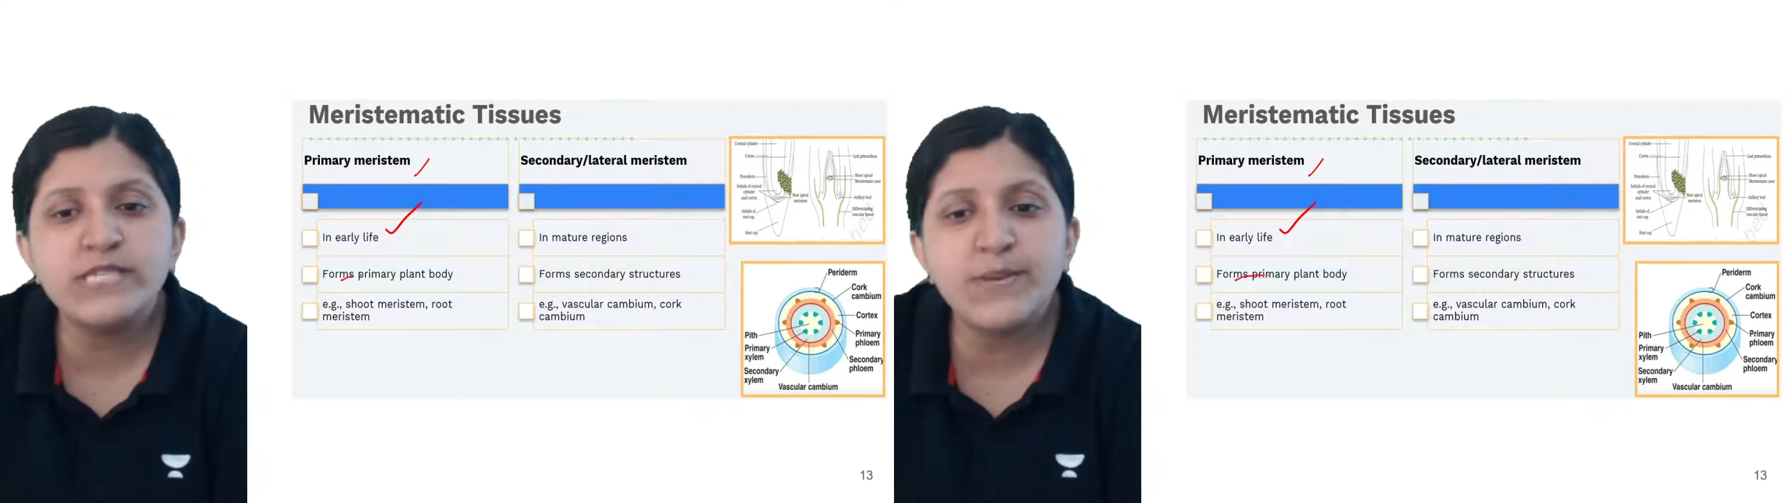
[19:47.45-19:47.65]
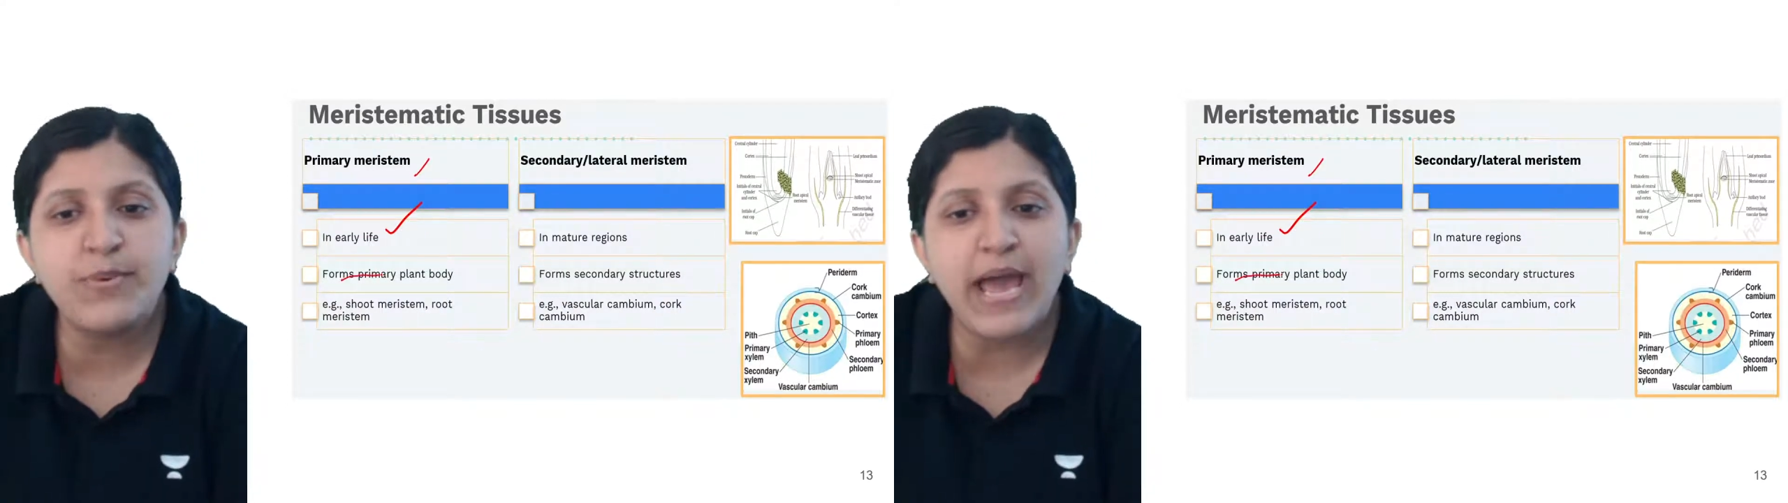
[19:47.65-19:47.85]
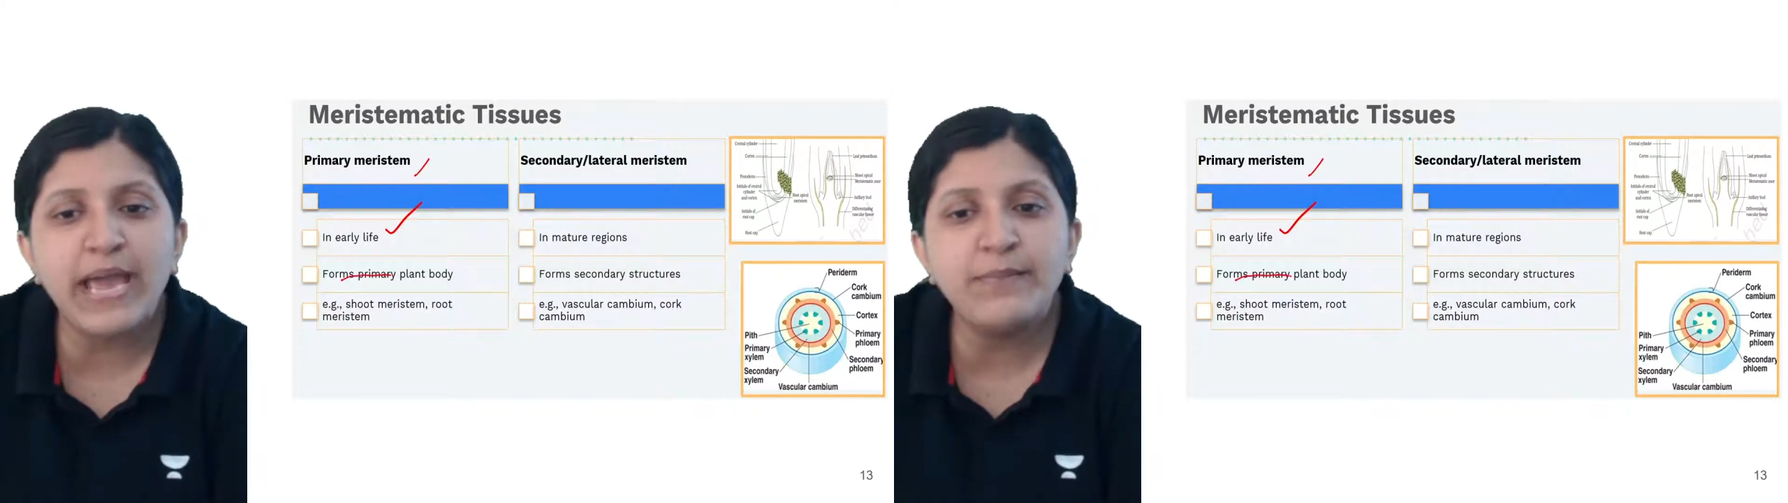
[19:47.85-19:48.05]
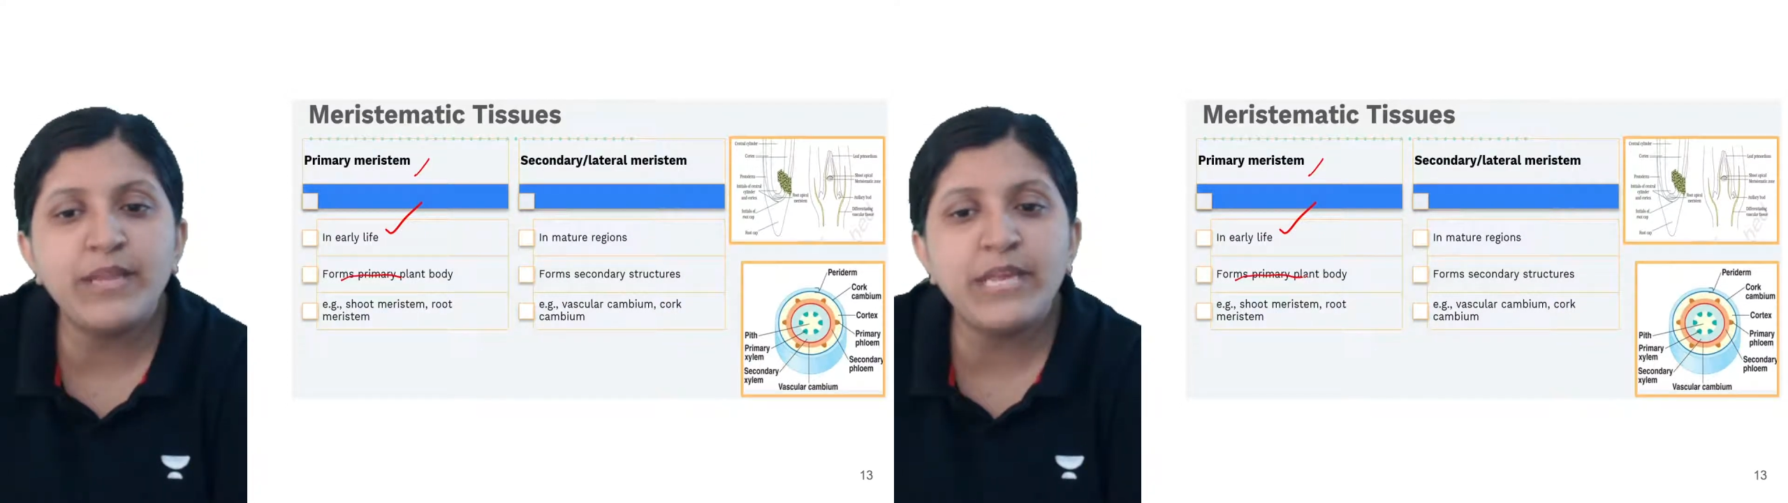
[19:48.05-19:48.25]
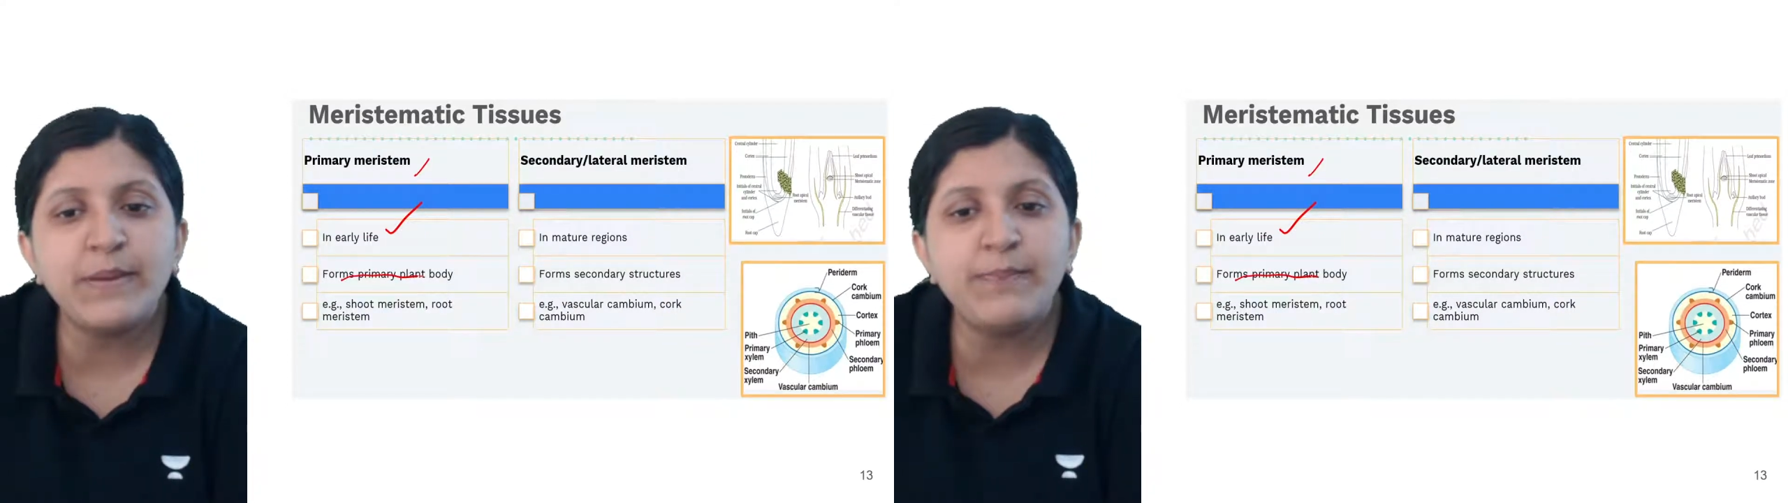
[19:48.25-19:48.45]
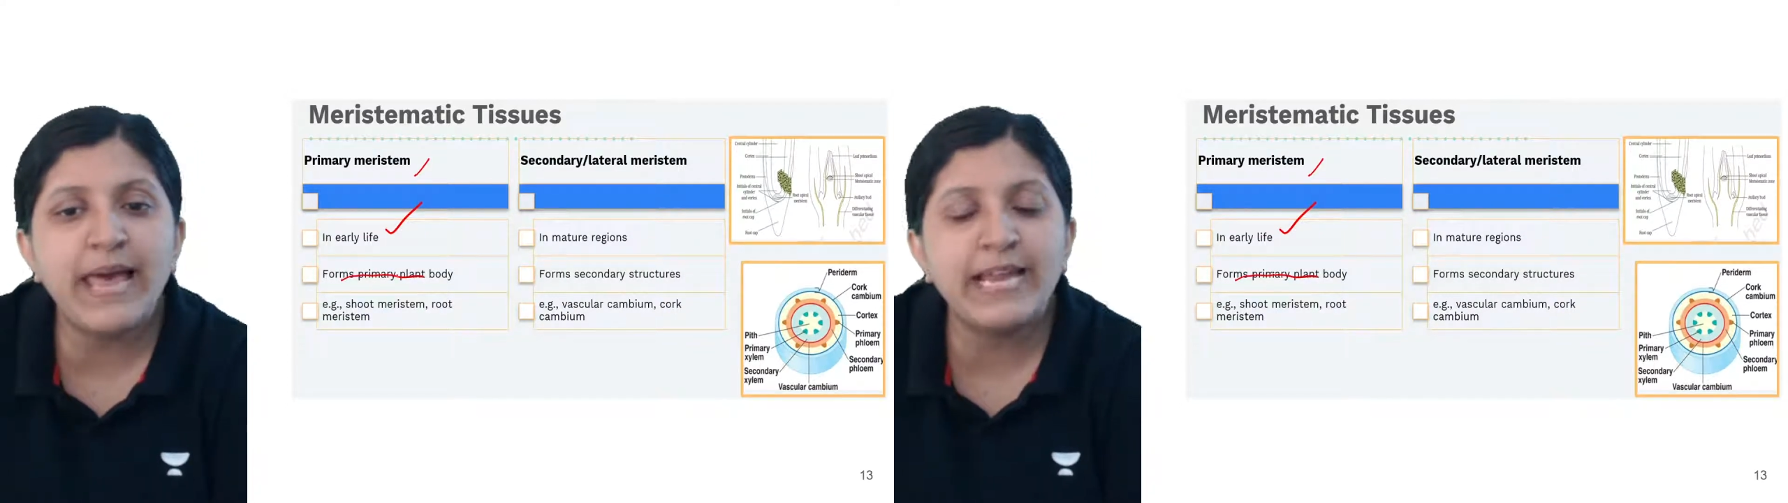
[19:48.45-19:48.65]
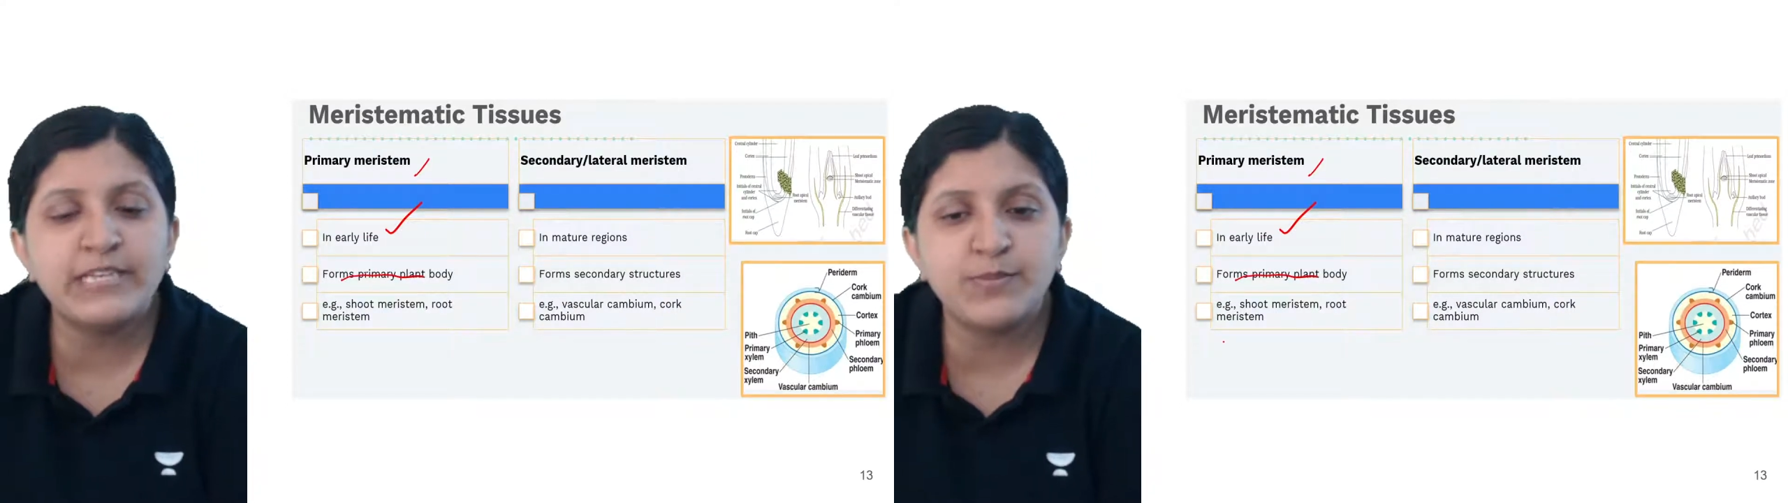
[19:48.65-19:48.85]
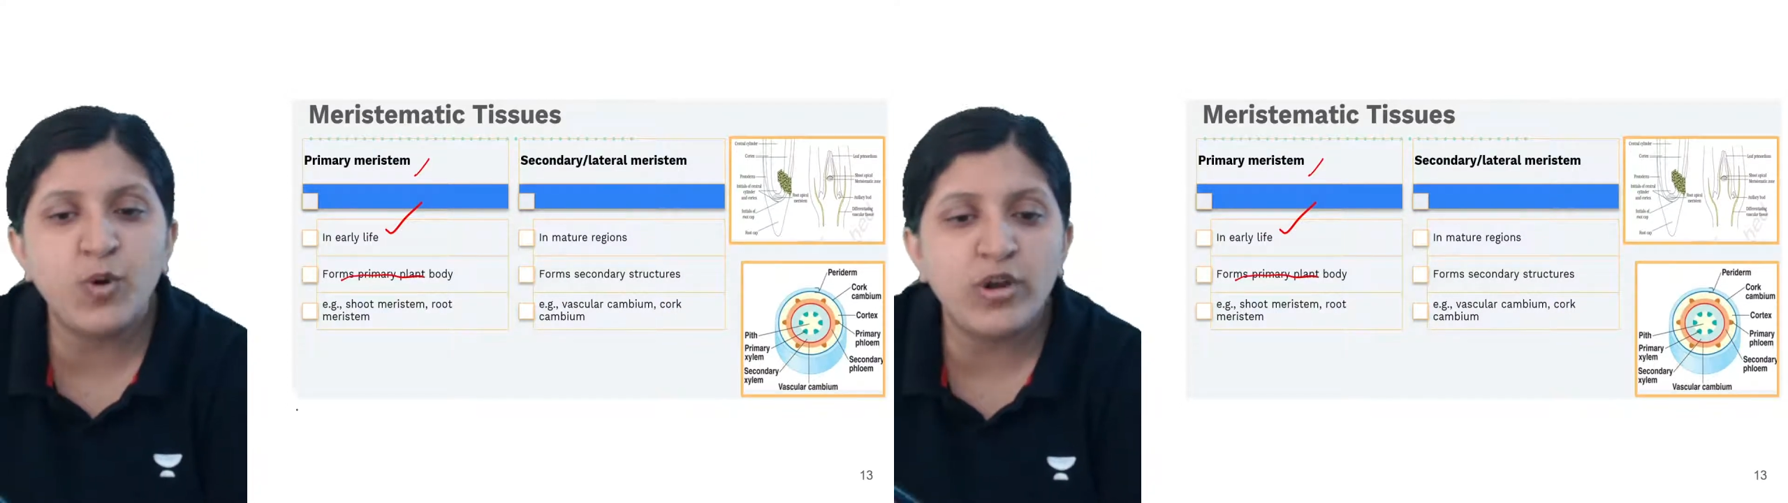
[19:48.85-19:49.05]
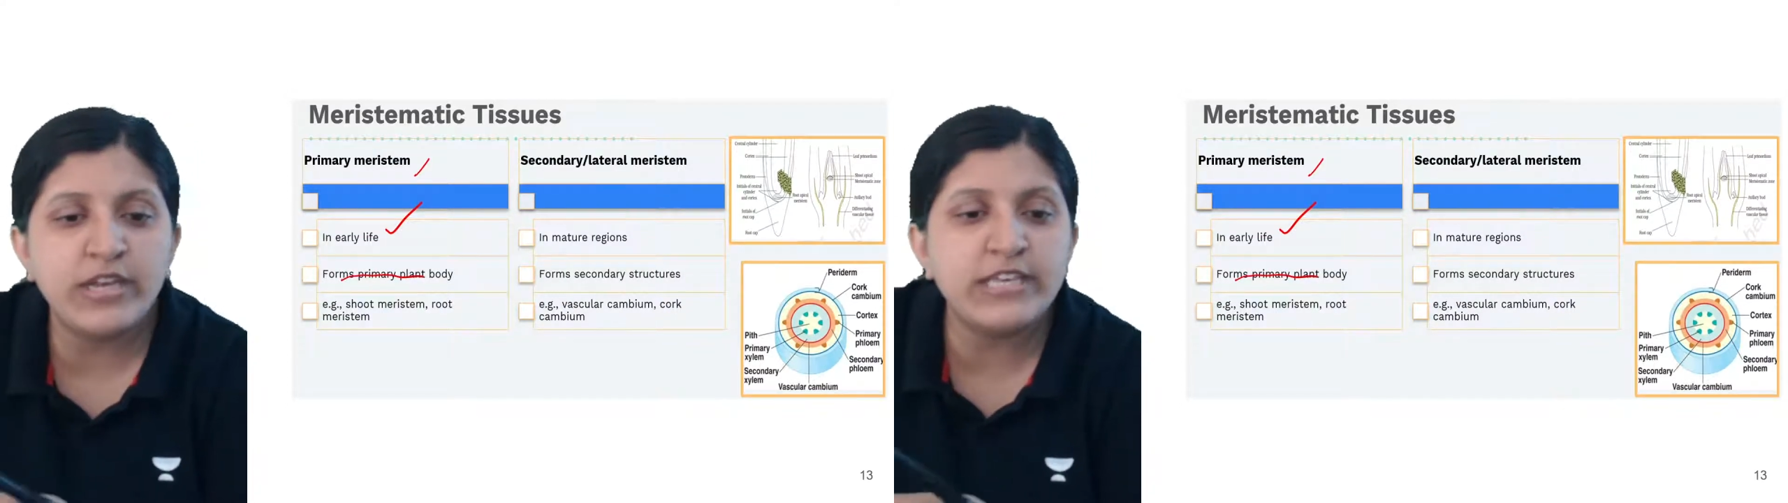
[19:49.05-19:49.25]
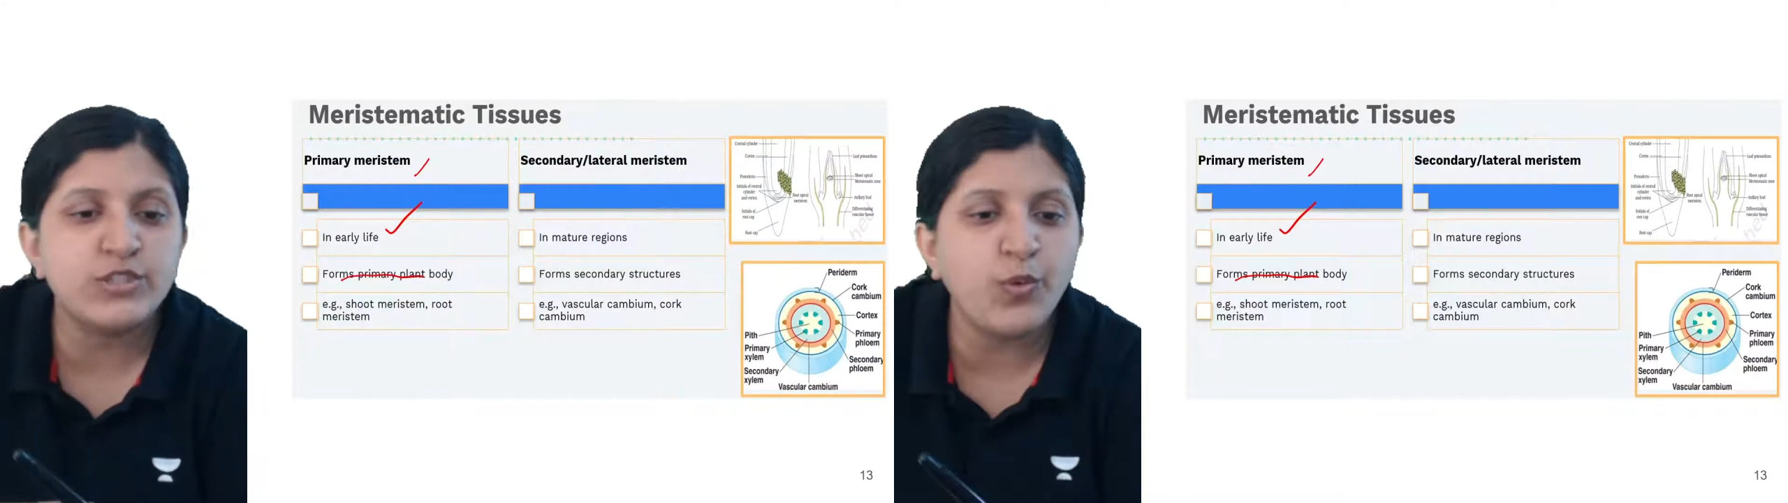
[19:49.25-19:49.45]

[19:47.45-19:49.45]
the primary plant body.